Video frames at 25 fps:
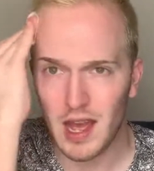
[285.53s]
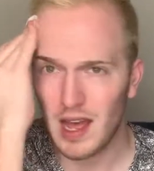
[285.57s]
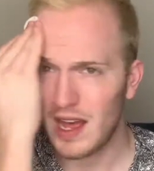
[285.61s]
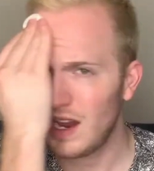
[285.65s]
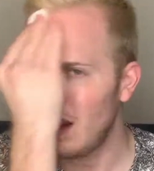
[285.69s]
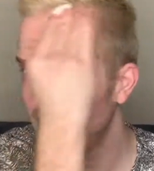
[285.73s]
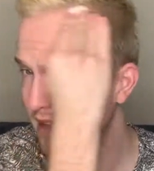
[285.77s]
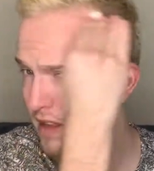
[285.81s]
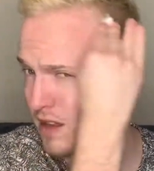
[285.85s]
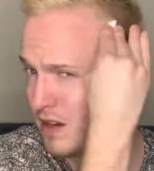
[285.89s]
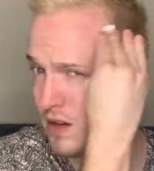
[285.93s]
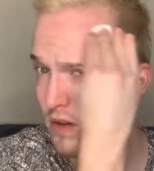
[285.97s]

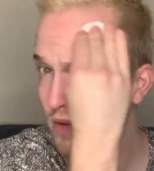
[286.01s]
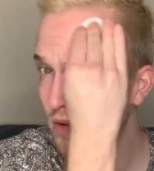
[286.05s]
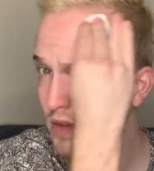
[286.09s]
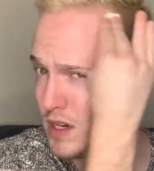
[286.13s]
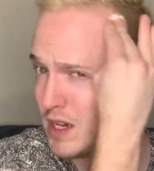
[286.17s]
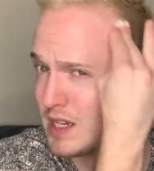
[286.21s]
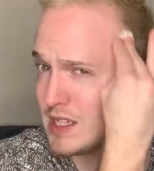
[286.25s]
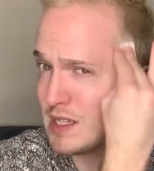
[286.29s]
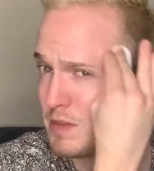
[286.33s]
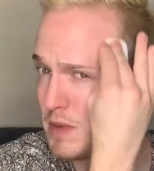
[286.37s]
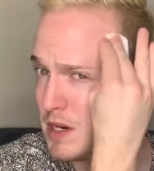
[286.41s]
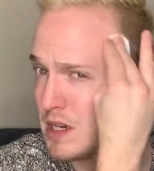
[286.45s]
And it literally only
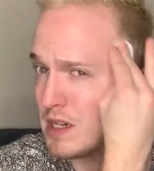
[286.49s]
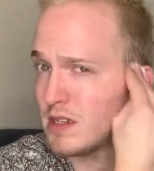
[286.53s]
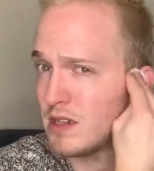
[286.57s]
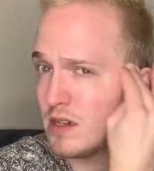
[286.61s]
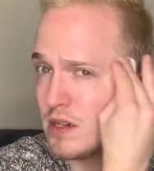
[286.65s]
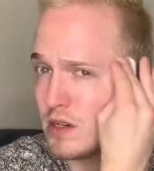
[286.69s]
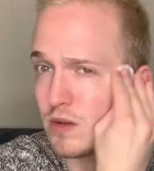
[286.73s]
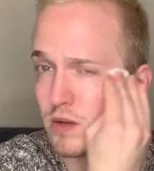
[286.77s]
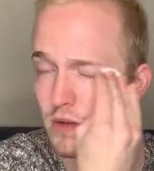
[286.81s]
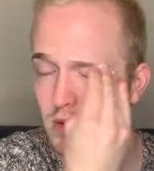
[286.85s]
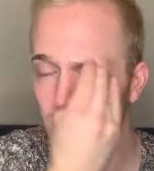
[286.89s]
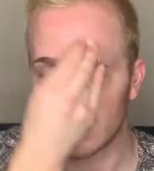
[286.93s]
takes a minute to
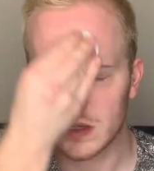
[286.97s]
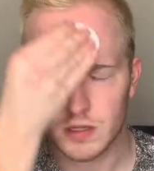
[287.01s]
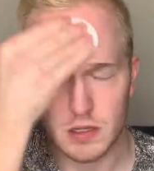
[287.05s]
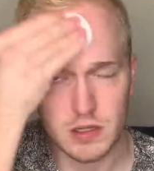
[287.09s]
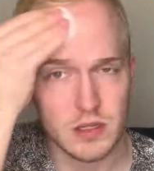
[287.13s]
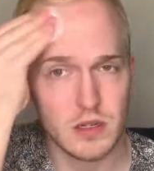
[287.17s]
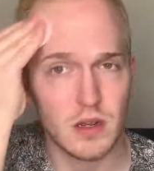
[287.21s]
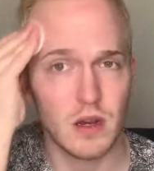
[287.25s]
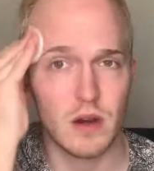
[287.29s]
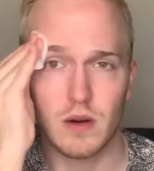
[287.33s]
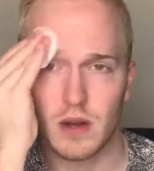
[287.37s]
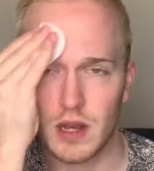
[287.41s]
do.
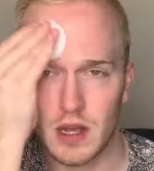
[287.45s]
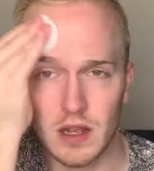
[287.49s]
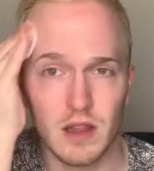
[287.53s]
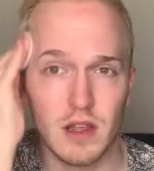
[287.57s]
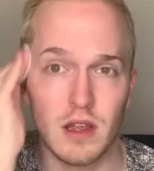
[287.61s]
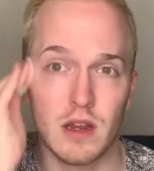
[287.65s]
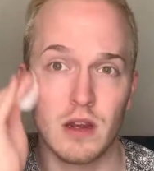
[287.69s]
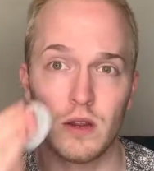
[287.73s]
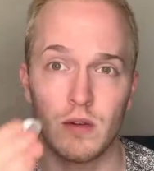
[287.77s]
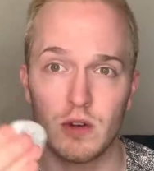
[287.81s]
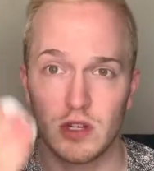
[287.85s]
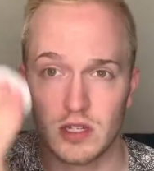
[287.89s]
So, and
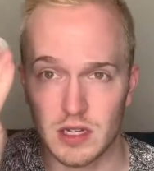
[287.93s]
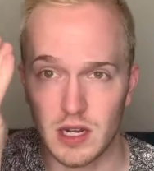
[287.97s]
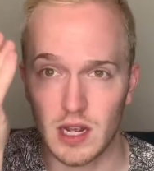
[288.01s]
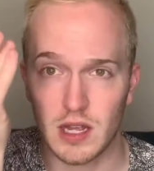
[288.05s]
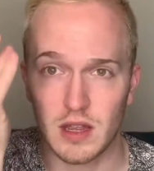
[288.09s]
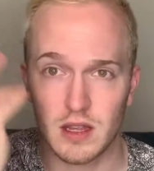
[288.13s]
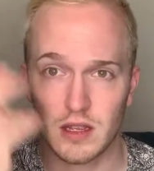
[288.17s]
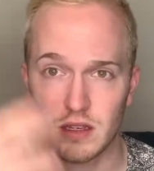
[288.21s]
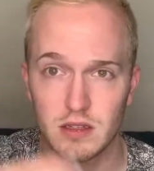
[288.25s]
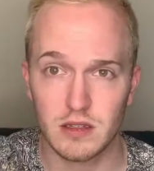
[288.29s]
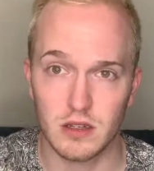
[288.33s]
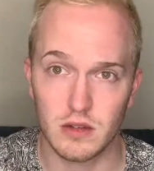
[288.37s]
then you just
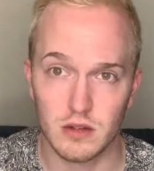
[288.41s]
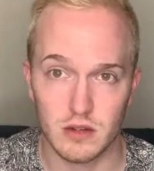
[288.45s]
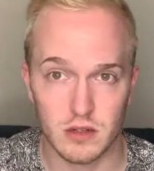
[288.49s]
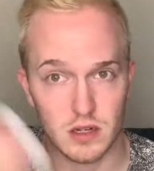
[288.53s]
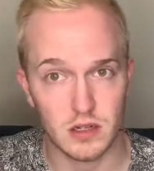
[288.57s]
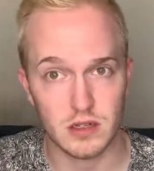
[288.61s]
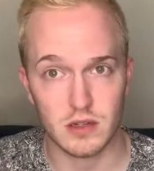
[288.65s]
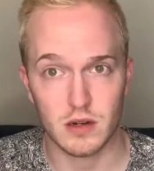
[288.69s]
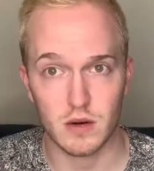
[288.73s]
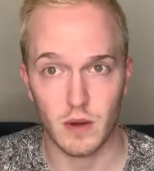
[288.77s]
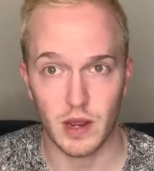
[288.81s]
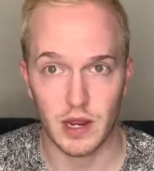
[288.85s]
take this and you
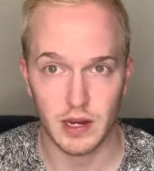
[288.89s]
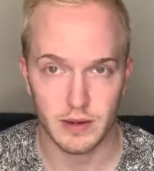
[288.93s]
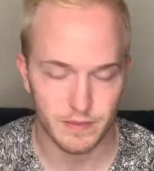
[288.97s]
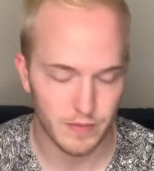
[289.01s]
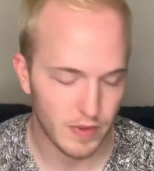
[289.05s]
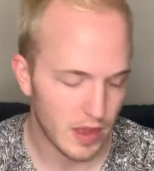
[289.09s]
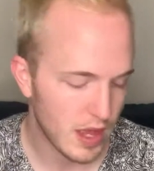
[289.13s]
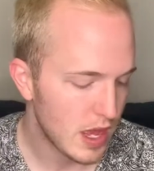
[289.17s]
toss it away.